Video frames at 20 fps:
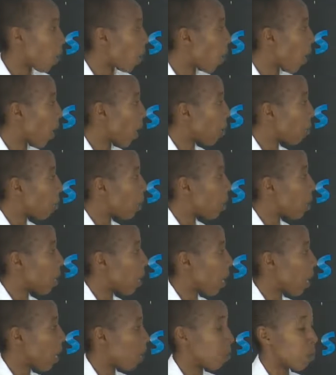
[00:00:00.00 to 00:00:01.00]
Why will
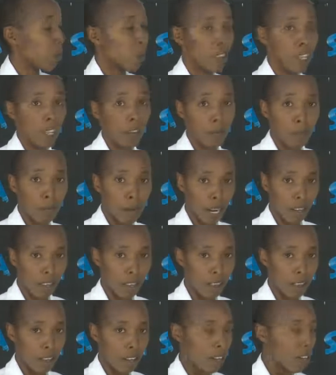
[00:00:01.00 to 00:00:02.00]
the animal cell
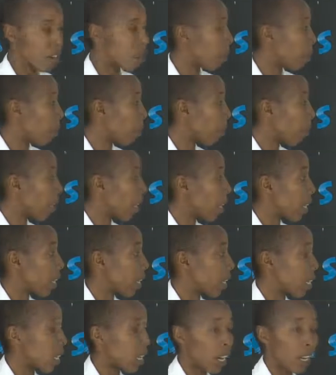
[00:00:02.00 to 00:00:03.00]
burst? Remember,
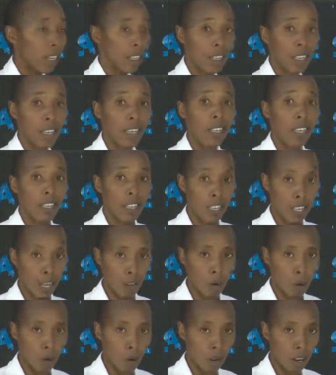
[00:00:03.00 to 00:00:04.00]
it lacks the
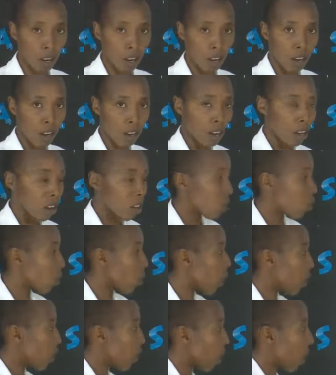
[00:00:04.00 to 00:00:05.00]
cell wall.
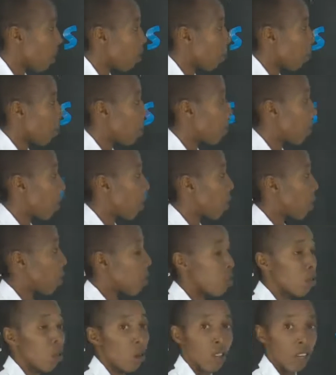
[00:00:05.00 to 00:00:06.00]
So the cell membrane
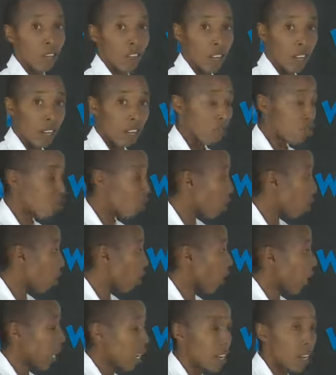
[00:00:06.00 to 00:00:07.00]
is not
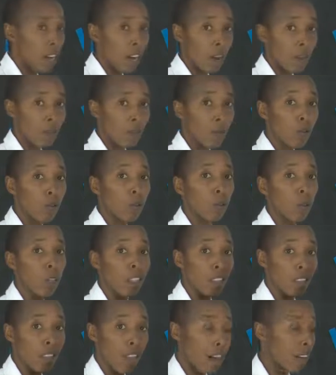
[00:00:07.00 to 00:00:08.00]
strong enough to
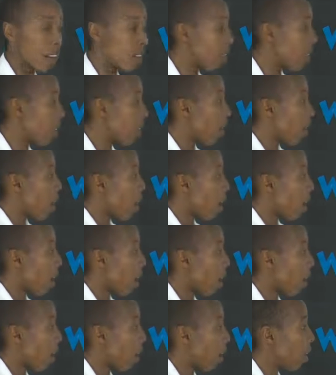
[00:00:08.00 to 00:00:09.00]
withstand a
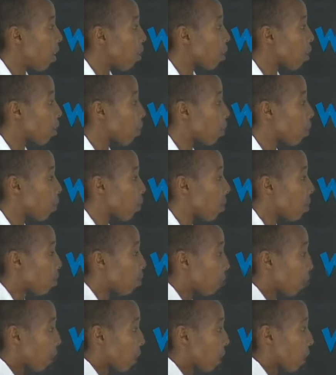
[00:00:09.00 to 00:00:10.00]
higher
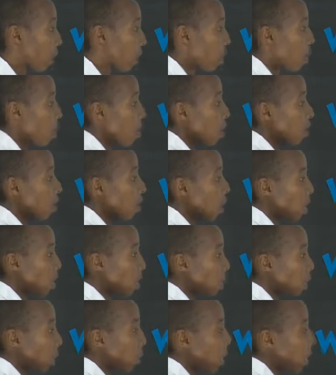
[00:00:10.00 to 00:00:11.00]
osmotic pressure. So
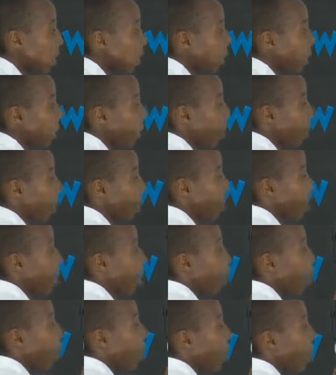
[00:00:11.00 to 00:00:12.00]
that's why we are saying that
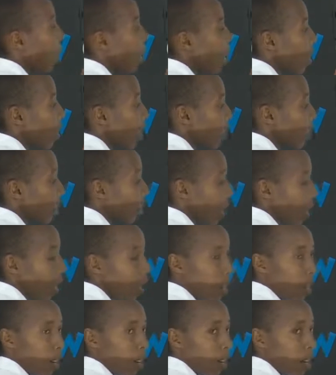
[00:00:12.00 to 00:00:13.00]
within the
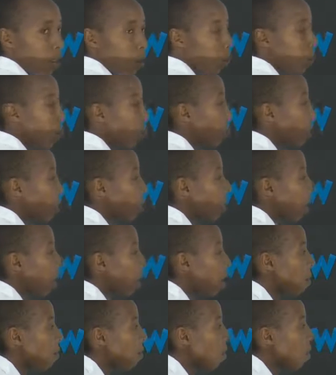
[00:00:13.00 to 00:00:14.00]
cell, we must
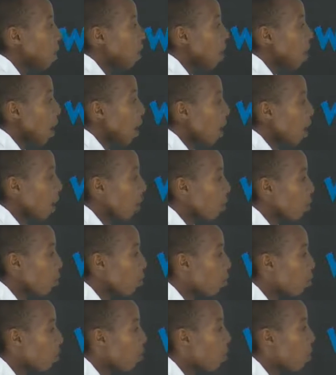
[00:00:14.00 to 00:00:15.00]
have a
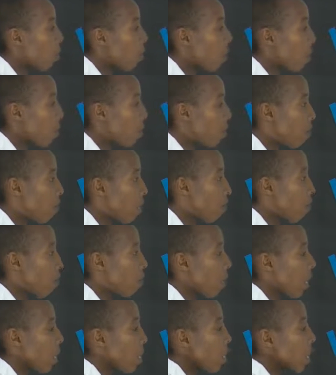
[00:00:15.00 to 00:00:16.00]
conducive
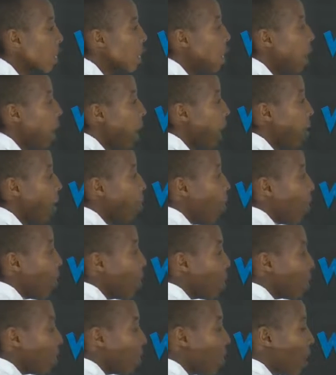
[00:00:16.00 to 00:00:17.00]
environment, and
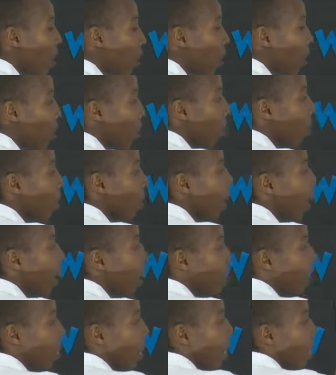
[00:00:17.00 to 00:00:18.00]

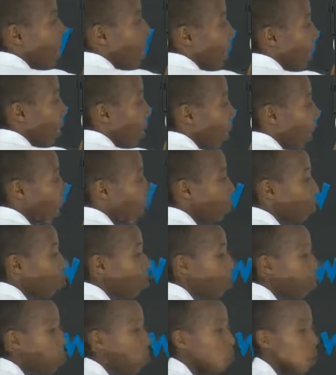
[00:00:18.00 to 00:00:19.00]
outside the cell
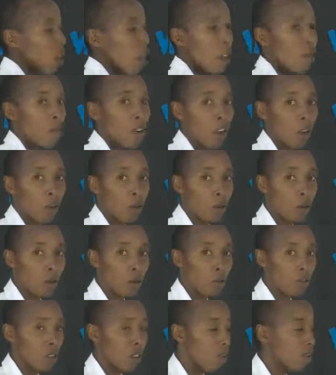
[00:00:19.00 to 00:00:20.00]
should also have a
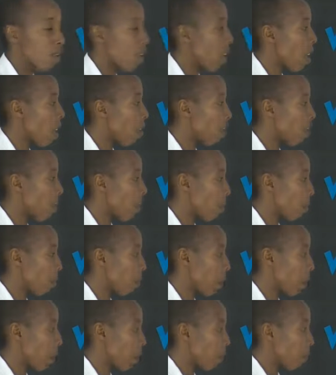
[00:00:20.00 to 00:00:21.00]
conducive
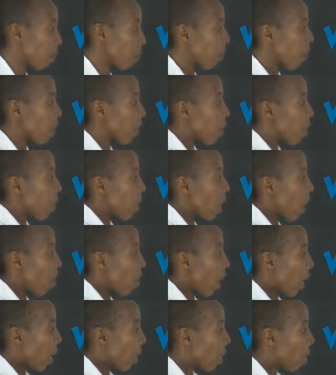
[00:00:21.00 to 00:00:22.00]
environment. Now,
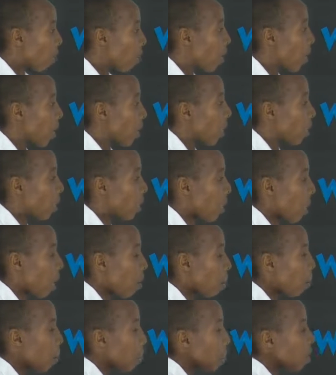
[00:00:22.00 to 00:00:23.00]
I give you an
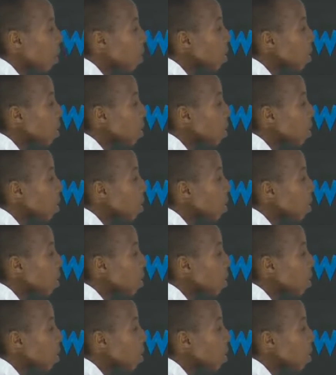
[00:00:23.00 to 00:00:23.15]
example.